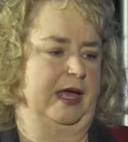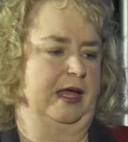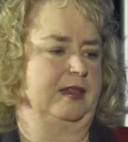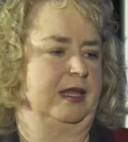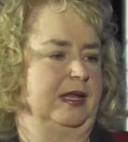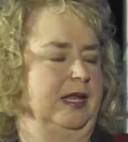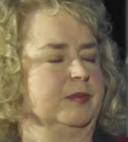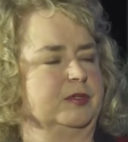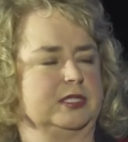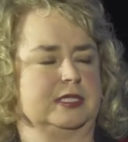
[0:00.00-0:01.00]
that that
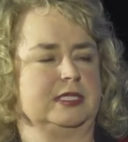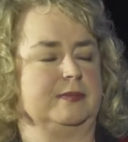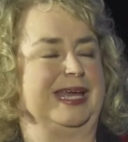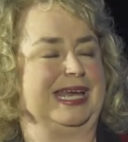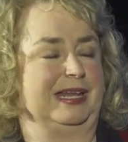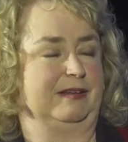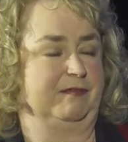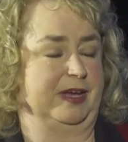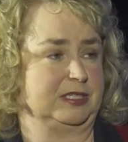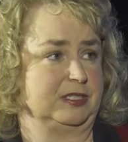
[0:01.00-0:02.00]
enables us to make an
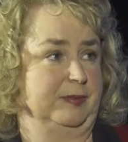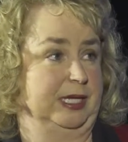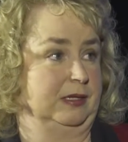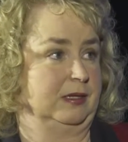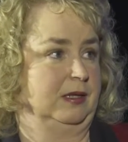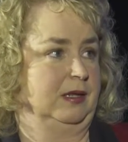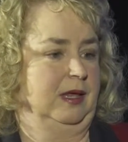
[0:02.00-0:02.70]
investment